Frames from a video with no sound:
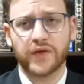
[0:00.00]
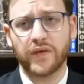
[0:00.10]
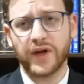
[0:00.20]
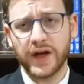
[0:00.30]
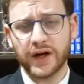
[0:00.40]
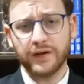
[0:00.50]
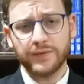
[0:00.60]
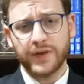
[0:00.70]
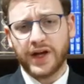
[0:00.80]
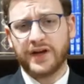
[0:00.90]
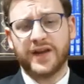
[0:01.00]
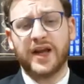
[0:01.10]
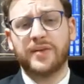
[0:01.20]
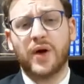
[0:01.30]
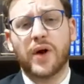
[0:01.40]
over here, it's
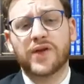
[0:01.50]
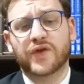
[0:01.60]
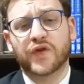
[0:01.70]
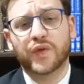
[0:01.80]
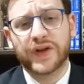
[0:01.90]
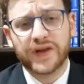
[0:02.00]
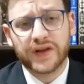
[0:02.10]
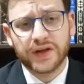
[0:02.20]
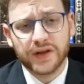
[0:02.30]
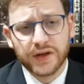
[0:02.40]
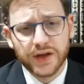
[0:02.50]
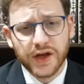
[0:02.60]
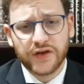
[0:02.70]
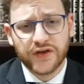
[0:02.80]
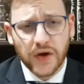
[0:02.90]
not about whether it's written
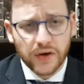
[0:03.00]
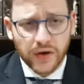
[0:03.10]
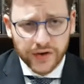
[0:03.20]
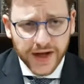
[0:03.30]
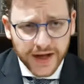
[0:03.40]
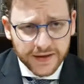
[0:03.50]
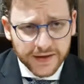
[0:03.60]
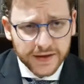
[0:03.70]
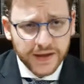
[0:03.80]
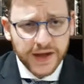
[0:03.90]
in the Torah or not.